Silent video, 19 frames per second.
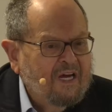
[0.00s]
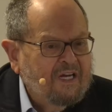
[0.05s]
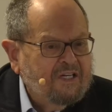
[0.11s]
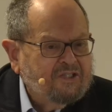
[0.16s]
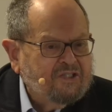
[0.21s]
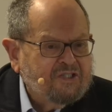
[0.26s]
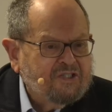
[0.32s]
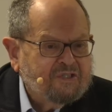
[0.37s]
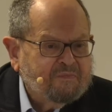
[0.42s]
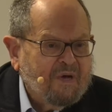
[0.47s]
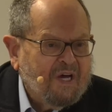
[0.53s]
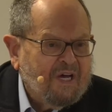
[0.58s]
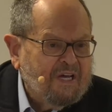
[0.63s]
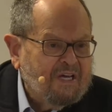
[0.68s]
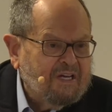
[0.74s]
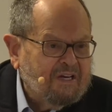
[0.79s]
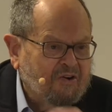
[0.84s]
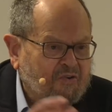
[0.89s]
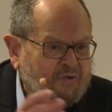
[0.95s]
just
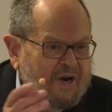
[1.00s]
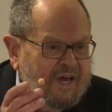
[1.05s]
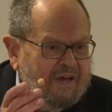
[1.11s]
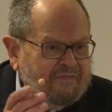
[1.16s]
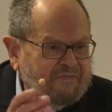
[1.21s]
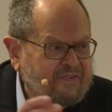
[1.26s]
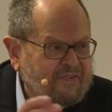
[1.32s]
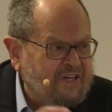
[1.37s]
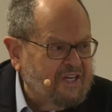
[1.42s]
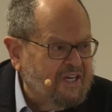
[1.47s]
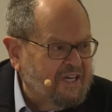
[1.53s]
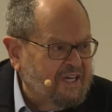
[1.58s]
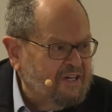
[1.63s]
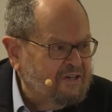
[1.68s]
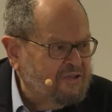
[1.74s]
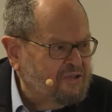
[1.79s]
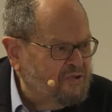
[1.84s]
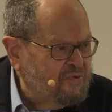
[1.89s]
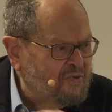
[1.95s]
by grafting
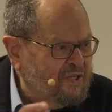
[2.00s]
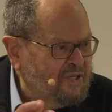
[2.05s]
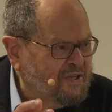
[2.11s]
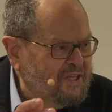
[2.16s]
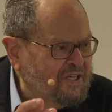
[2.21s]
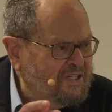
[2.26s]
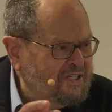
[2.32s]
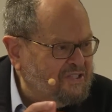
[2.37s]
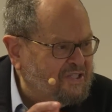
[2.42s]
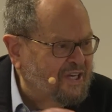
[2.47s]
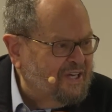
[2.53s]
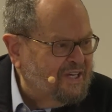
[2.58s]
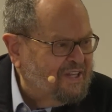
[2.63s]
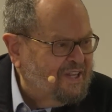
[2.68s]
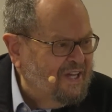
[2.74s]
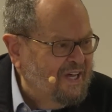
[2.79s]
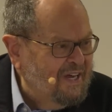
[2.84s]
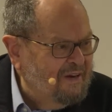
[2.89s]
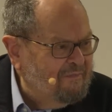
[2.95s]
and doing things like
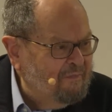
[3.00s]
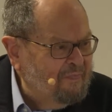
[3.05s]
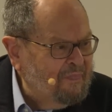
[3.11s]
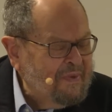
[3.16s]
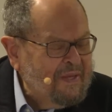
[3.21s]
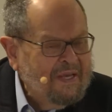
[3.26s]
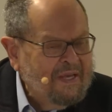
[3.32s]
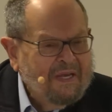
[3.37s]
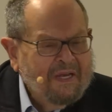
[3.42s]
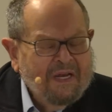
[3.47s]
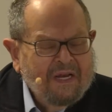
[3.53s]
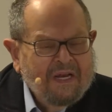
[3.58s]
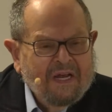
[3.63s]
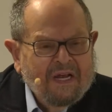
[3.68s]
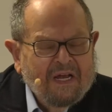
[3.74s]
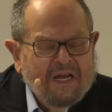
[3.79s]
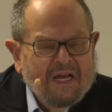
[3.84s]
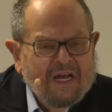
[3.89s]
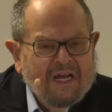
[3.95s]
that.
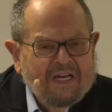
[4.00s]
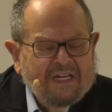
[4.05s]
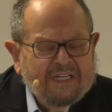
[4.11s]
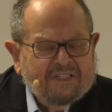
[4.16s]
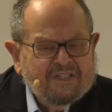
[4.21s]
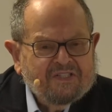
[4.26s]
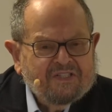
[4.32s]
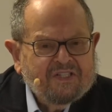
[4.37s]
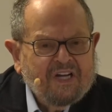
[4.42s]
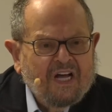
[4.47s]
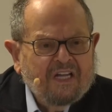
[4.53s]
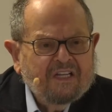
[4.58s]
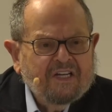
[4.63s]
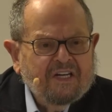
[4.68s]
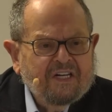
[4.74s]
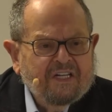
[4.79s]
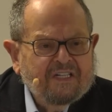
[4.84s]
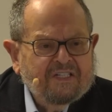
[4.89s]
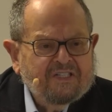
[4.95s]
And
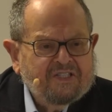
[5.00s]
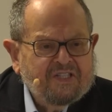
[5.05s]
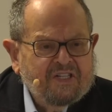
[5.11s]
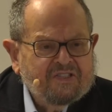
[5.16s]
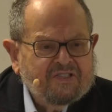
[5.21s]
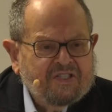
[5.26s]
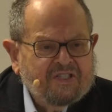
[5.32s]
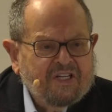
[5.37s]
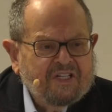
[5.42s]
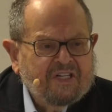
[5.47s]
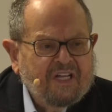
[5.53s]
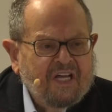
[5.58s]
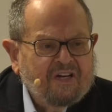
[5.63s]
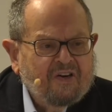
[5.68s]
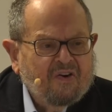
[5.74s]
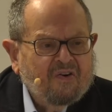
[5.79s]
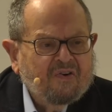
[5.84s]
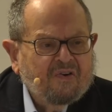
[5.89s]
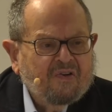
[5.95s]
Stalin insisted that
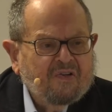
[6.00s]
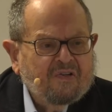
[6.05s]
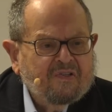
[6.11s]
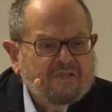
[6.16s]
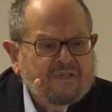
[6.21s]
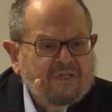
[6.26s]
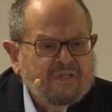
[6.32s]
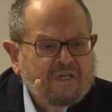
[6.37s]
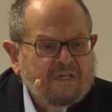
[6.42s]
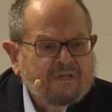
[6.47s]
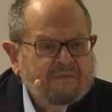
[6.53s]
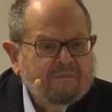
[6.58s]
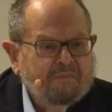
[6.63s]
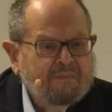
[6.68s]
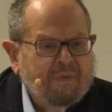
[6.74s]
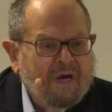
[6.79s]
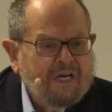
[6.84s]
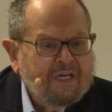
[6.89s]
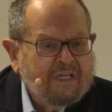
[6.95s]
all
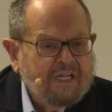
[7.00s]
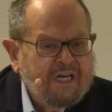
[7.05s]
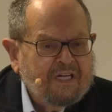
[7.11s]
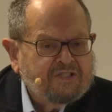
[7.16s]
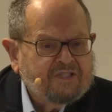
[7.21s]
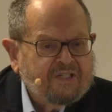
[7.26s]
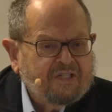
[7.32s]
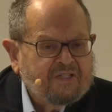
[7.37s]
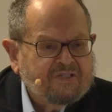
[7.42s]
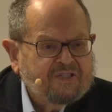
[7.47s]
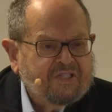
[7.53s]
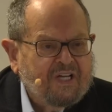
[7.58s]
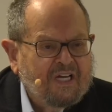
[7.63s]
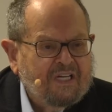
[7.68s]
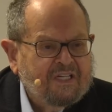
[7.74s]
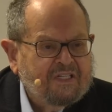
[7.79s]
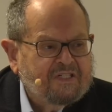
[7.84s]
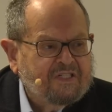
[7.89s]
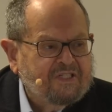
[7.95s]
biological
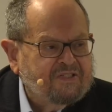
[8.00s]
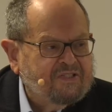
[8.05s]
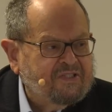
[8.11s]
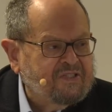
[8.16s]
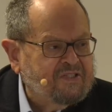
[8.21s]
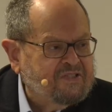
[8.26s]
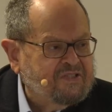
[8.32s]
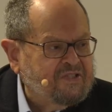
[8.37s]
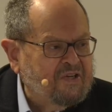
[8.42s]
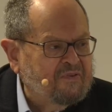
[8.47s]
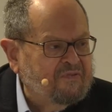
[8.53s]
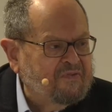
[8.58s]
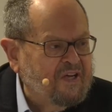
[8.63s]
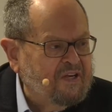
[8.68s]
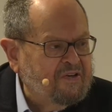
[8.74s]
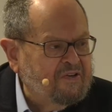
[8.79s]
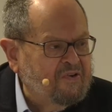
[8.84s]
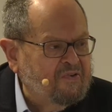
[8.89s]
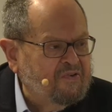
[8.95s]
scientists in the
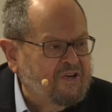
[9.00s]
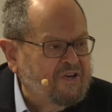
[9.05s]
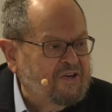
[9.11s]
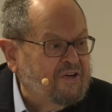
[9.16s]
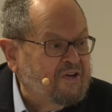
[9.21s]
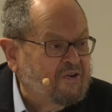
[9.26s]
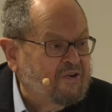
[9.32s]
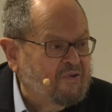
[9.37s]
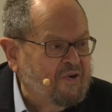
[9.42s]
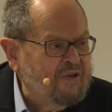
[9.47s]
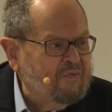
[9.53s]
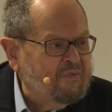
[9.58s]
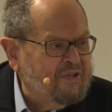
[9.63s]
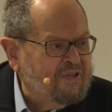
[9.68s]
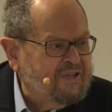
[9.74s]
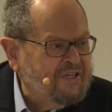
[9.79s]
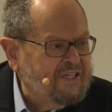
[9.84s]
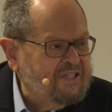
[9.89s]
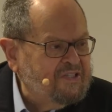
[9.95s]
Soviet Union agree
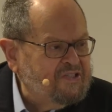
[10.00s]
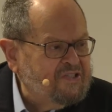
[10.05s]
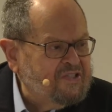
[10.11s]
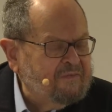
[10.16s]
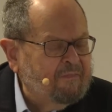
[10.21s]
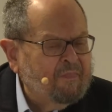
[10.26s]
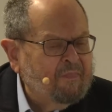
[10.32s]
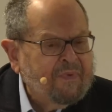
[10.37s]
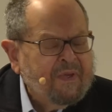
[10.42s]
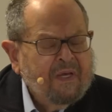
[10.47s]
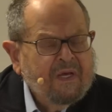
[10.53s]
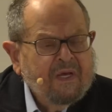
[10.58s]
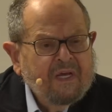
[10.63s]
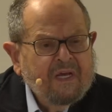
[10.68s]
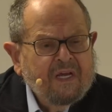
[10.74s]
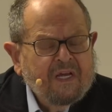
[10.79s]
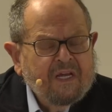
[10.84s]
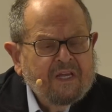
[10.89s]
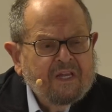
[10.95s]
with this.
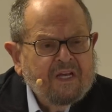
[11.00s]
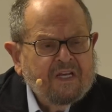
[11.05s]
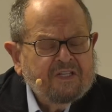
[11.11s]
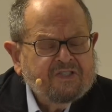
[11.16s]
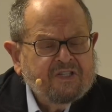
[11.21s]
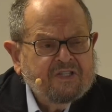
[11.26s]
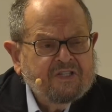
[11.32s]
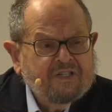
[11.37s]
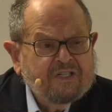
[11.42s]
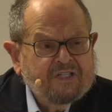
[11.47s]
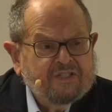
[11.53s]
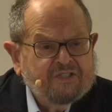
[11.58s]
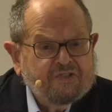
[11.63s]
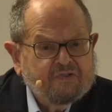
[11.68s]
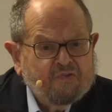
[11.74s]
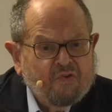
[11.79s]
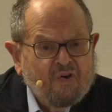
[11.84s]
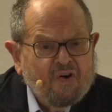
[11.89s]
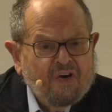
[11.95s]
He thus
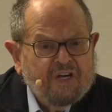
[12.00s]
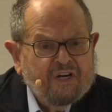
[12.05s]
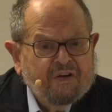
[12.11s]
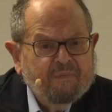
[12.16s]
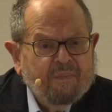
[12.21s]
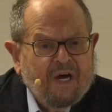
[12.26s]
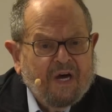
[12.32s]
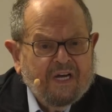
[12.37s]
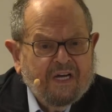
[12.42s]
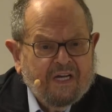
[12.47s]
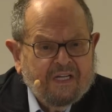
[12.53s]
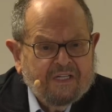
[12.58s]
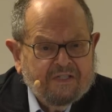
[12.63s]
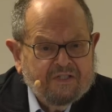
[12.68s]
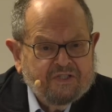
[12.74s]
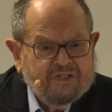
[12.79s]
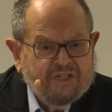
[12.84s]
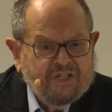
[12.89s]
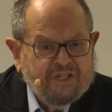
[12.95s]
destroyed
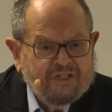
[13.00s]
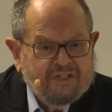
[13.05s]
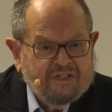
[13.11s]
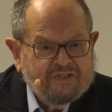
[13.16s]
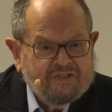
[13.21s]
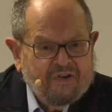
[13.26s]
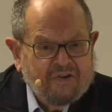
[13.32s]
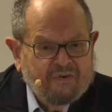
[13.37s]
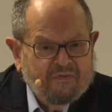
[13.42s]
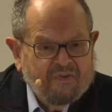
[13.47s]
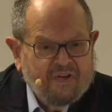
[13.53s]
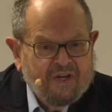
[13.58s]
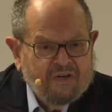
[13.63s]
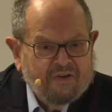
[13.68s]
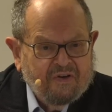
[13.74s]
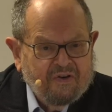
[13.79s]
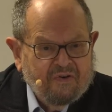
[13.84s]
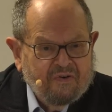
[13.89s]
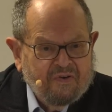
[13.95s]
biology in the
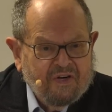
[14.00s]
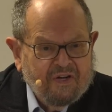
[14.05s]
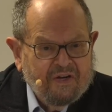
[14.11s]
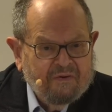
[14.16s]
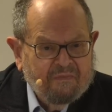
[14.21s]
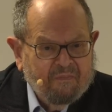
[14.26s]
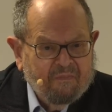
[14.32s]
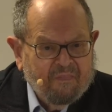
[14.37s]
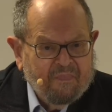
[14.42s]
Soviet Union.